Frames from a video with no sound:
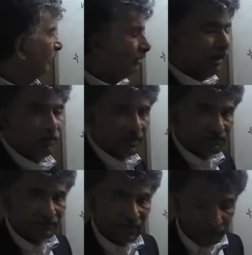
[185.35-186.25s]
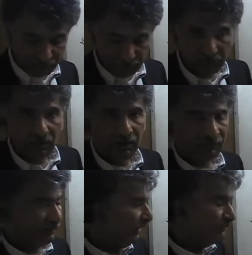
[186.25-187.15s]
Now the exact opposite ex
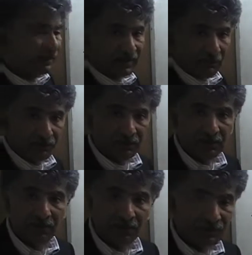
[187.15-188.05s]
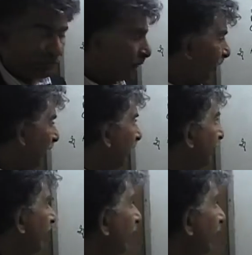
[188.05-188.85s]
exact opposite logic will apply